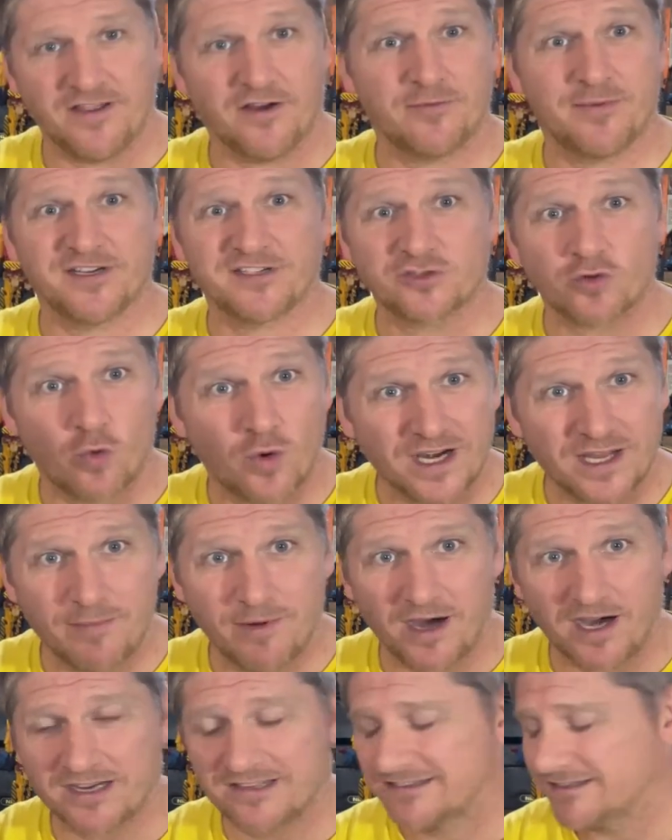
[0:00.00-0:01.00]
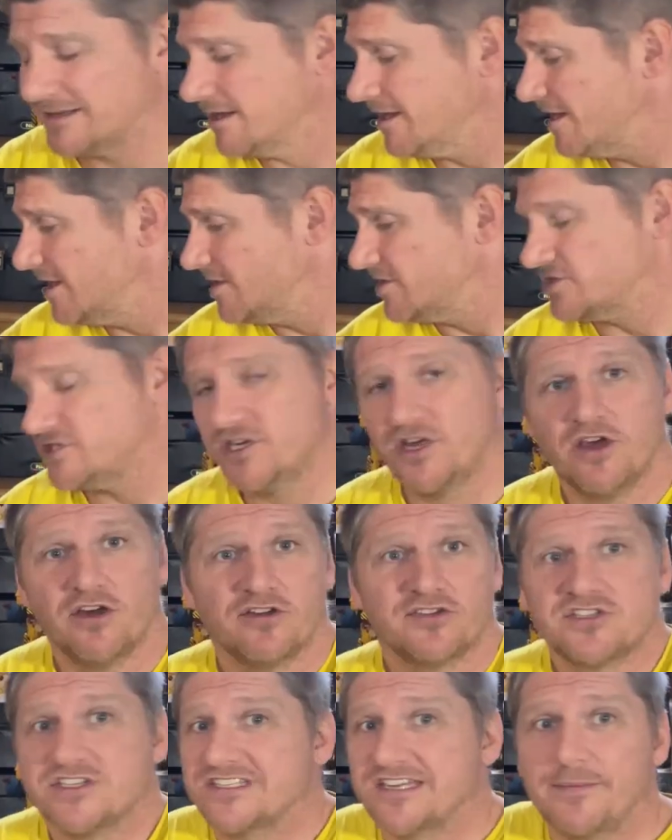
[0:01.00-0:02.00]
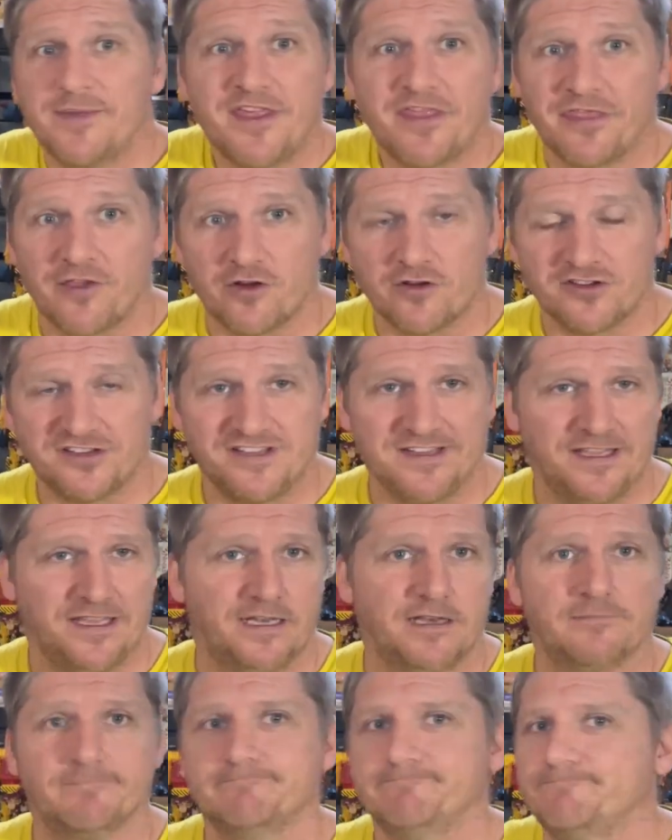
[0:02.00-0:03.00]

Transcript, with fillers: that would have been 20 bucks. She goes, just give me 13.